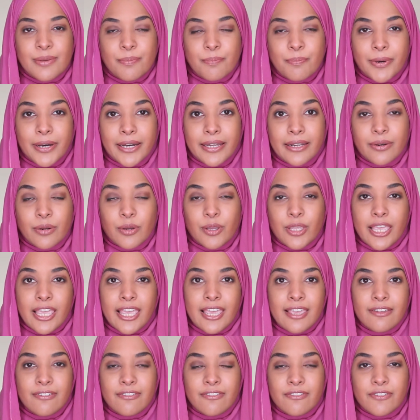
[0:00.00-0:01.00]
But
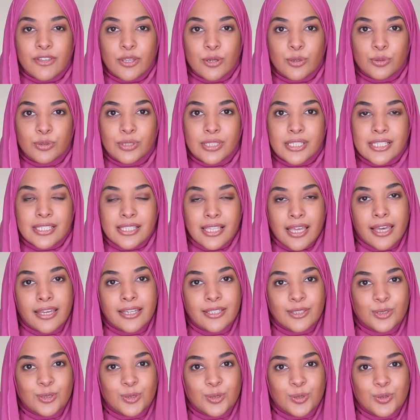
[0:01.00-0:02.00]
if you
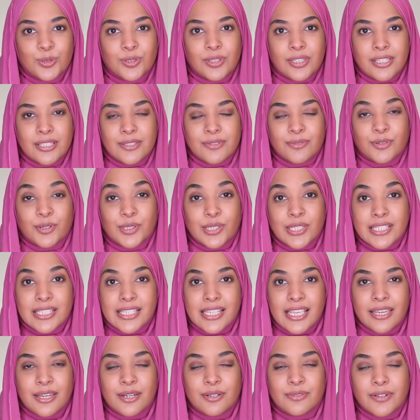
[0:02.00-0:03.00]
decide to do this for the
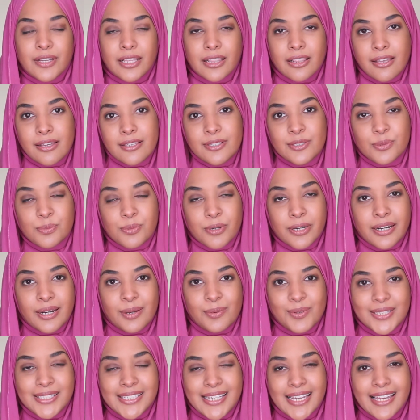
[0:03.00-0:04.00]
sake of Allah subhanahu
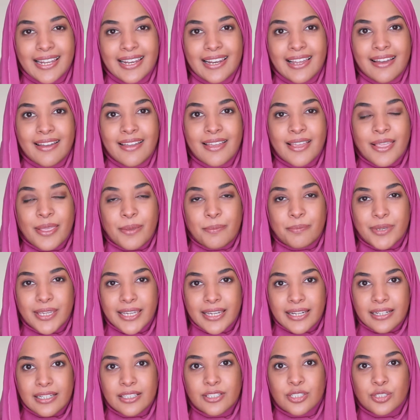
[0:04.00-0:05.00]
wa ta'ala,
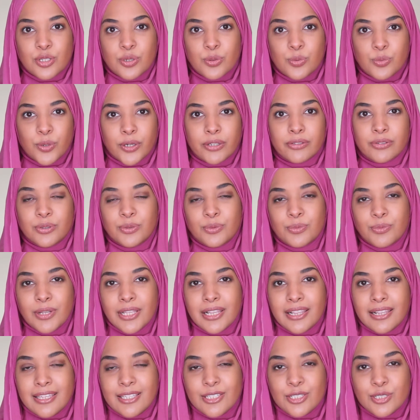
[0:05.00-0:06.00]
because you want to
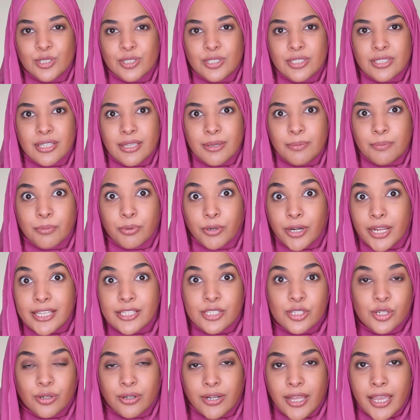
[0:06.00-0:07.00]
really just
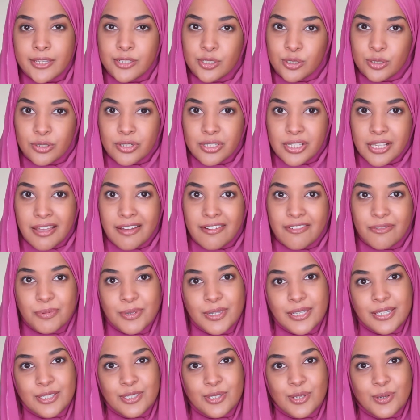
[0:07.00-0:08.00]
embrace your natural self,
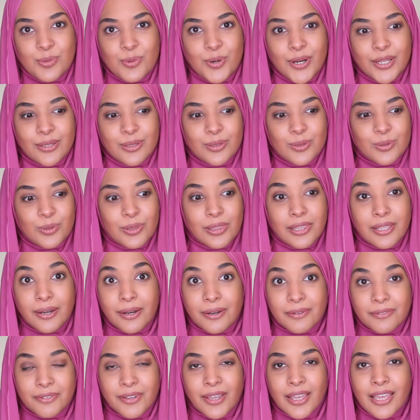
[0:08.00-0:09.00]
because you want to
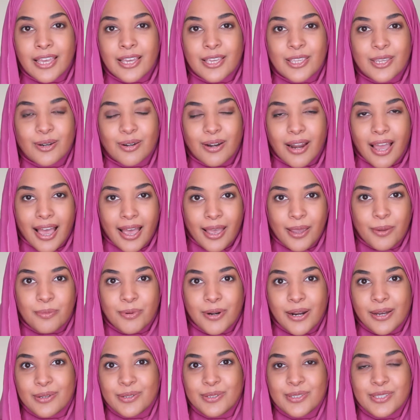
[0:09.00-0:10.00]
love your
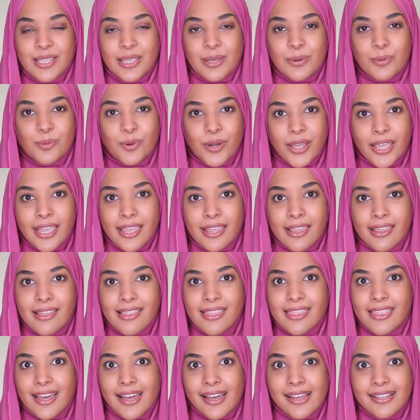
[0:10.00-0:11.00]
eyebrows the way
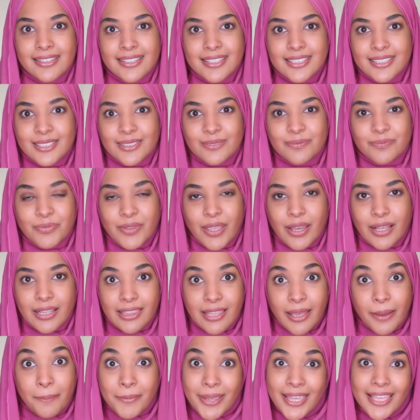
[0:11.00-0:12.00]
that
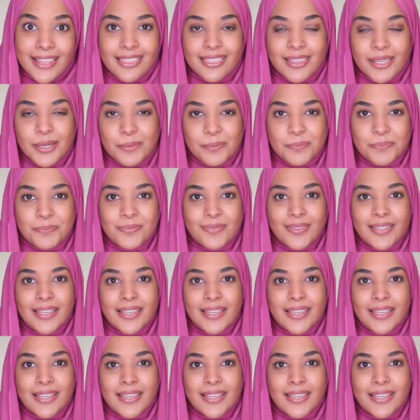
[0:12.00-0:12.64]
Allah made them,